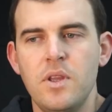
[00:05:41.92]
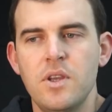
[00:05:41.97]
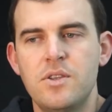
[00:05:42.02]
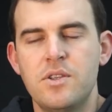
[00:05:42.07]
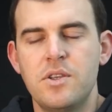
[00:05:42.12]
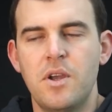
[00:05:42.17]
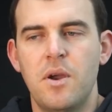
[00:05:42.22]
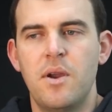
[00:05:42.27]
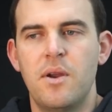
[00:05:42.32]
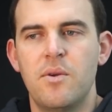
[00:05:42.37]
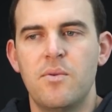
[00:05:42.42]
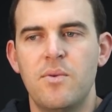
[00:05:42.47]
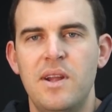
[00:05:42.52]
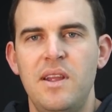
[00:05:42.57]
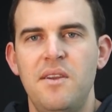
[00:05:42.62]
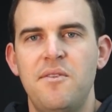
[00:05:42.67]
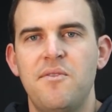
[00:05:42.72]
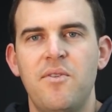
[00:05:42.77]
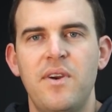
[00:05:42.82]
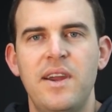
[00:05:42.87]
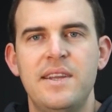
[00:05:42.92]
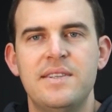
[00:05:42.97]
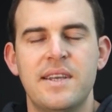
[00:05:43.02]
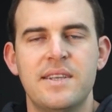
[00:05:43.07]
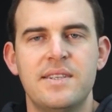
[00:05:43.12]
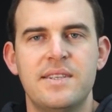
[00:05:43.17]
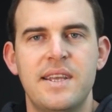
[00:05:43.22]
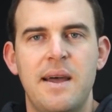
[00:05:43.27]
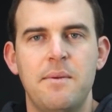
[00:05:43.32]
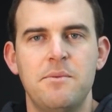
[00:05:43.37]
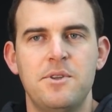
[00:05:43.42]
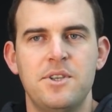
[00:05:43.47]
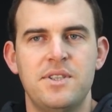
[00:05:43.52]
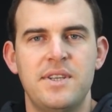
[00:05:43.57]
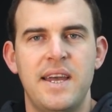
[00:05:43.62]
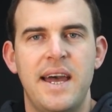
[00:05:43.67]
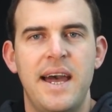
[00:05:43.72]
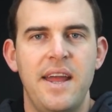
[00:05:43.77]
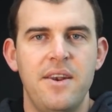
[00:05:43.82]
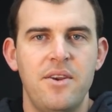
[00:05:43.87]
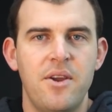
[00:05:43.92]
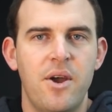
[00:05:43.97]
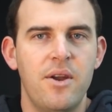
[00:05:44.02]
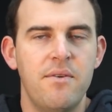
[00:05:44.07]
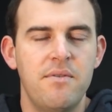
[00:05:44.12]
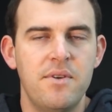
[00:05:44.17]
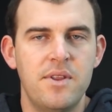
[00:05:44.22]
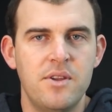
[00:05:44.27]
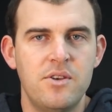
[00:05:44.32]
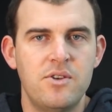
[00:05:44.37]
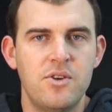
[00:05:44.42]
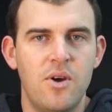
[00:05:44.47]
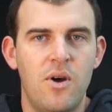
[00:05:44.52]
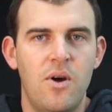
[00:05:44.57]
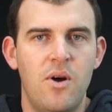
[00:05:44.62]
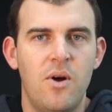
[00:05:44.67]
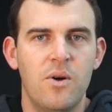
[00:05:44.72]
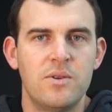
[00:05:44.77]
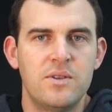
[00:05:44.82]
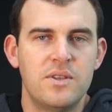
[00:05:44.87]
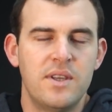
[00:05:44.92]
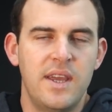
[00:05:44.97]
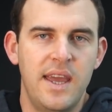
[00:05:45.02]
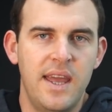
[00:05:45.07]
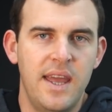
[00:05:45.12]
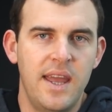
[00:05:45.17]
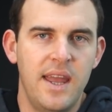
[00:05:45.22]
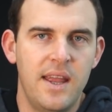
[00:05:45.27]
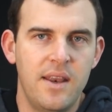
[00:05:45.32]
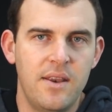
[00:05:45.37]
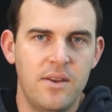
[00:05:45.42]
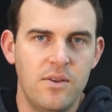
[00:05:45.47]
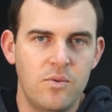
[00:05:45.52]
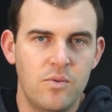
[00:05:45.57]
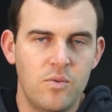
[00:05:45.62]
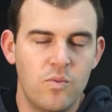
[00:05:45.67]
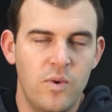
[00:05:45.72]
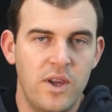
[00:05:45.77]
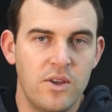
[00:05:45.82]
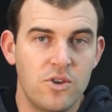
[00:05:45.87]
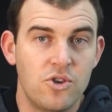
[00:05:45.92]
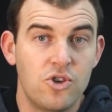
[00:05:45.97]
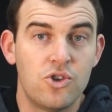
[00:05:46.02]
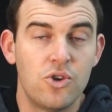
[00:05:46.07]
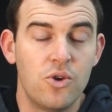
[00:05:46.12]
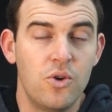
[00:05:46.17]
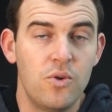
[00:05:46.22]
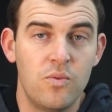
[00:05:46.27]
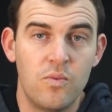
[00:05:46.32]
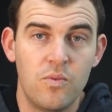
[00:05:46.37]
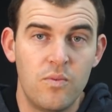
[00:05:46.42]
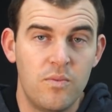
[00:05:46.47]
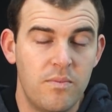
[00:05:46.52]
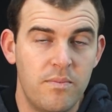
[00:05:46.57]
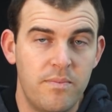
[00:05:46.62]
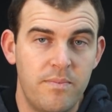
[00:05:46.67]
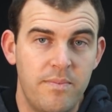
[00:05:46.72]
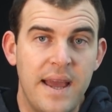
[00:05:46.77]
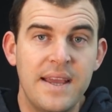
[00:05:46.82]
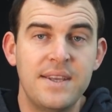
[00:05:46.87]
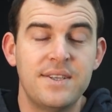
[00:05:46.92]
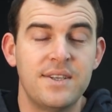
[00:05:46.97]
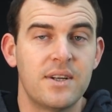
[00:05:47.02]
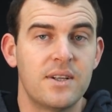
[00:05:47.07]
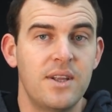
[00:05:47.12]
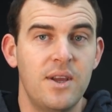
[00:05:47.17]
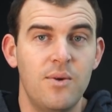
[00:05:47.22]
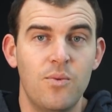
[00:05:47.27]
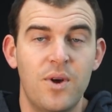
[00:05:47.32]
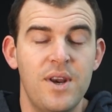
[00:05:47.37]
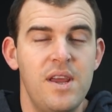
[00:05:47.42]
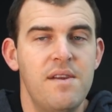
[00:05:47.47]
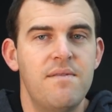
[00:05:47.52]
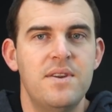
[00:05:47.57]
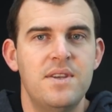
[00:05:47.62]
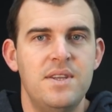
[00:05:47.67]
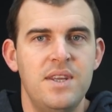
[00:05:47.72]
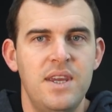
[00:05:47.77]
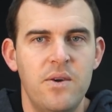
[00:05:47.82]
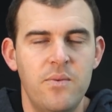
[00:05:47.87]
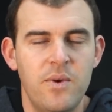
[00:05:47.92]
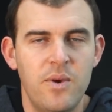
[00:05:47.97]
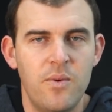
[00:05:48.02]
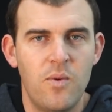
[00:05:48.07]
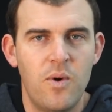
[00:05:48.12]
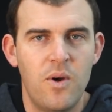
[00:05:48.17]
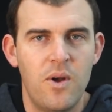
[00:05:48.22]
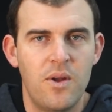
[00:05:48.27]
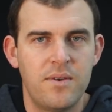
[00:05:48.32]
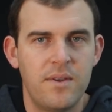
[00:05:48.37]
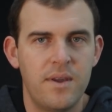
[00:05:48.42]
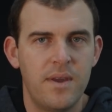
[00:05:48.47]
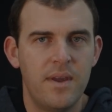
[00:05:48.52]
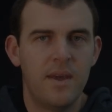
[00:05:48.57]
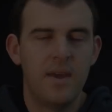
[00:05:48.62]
So it really frees us up just to hunt over the dogs, and we can shoot basically whatever deer we want.